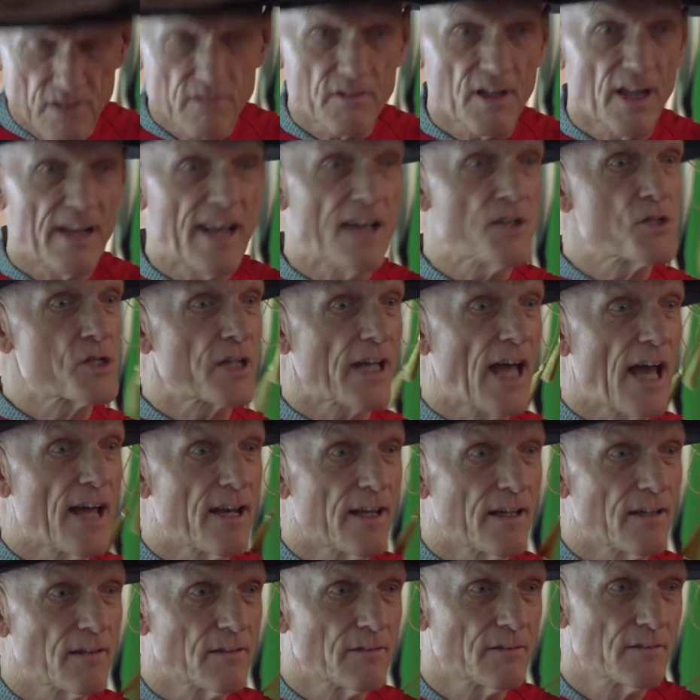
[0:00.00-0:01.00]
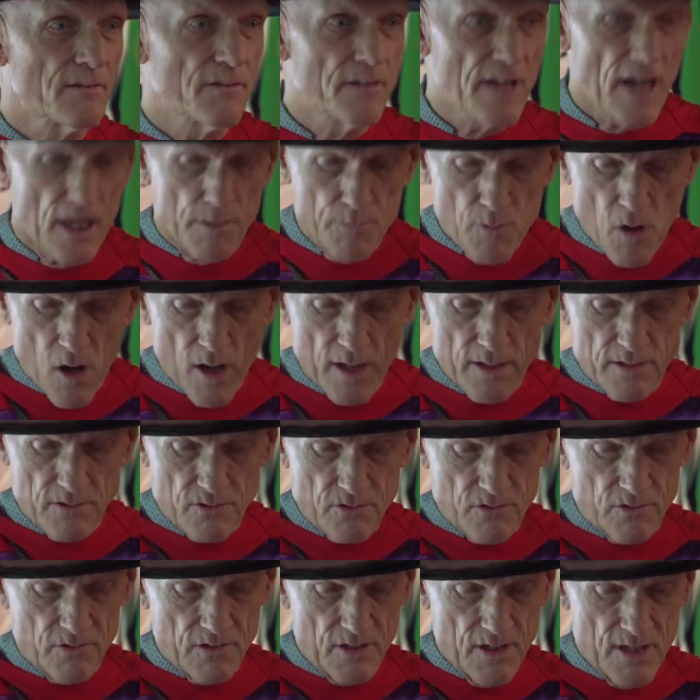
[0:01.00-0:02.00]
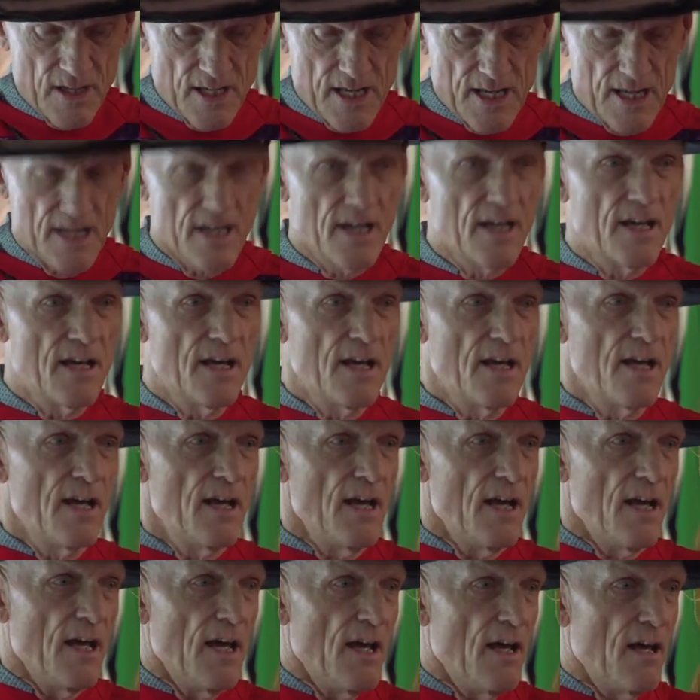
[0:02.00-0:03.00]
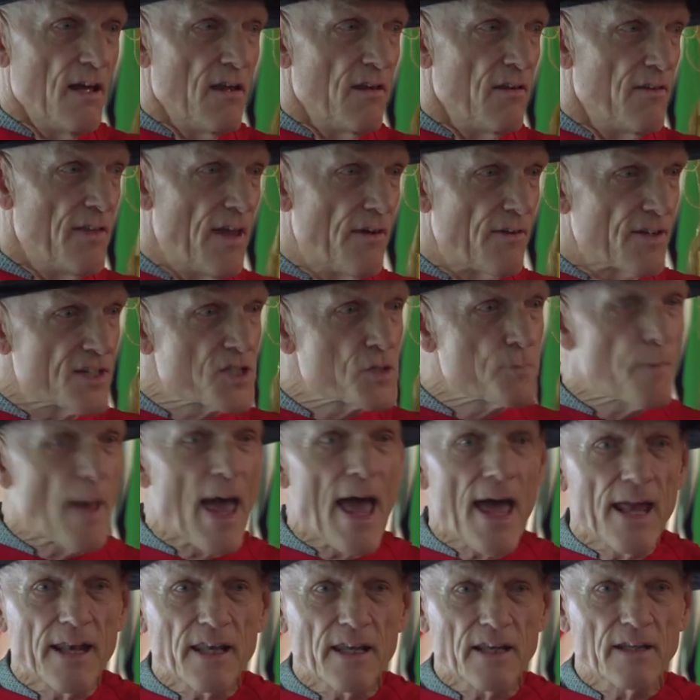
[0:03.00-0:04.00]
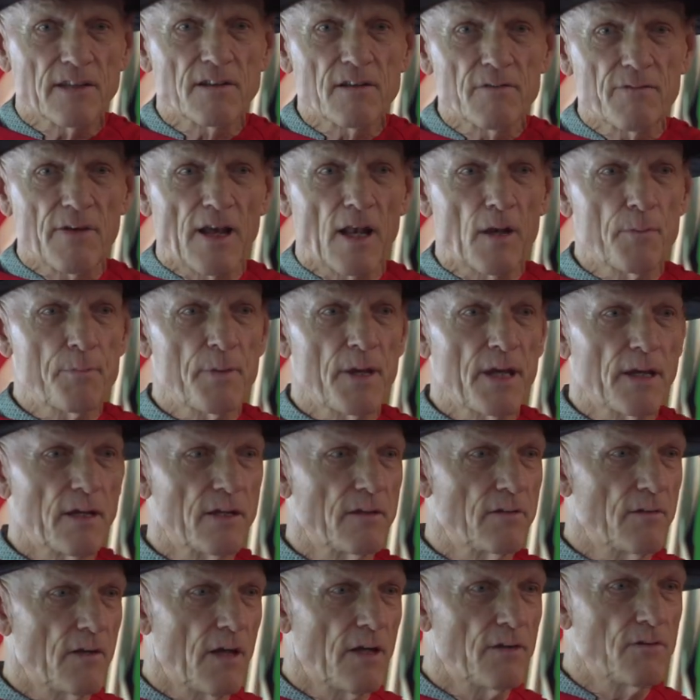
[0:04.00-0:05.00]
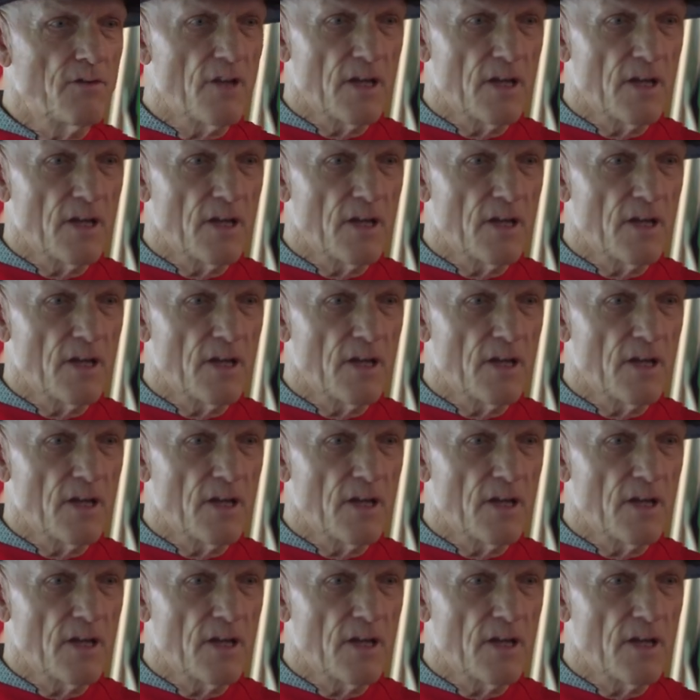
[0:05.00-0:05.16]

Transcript: in, in educating young minds. They're expanding and developing and, and